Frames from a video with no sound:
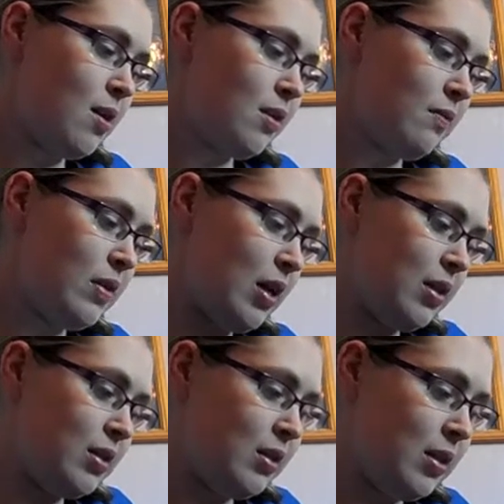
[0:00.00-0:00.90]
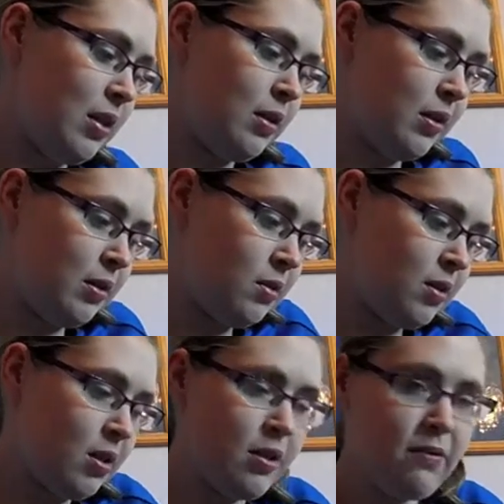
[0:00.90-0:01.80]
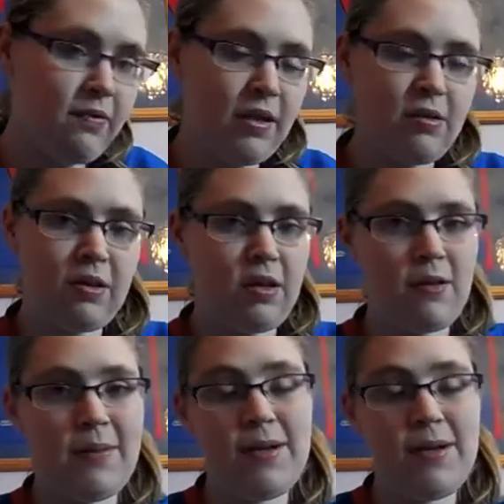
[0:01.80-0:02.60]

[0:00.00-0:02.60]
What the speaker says: Elgin v ICT, and that's a Saturday field call.